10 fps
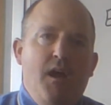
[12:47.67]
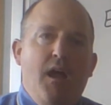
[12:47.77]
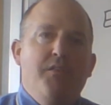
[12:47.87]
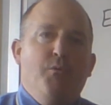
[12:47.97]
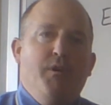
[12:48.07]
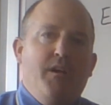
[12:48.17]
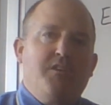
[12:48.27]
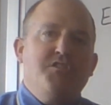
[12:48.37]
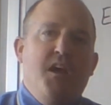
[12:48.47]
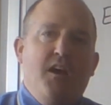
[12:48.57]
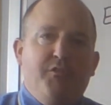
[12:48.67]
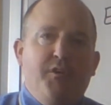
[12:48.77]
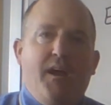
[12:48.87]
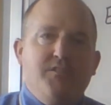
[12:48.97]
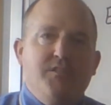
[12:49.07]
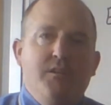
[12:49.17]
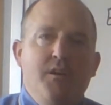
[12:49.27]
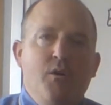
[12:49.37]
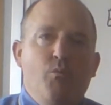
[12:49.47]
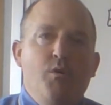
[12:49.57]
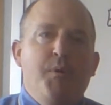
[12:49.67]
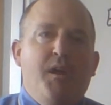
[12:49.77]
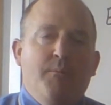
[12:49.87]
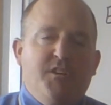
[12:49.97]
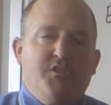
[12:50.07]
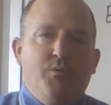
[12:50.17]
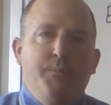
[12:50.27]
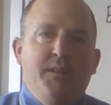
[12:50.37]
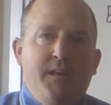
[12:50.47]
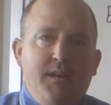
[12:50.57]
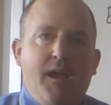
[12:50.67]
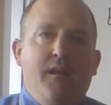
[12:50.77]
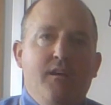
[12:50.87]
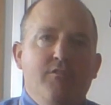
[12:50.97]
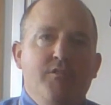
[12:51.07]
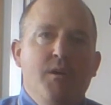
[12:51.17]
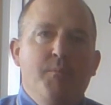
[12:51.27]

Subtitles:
and the reduction half reaction would become extremely negative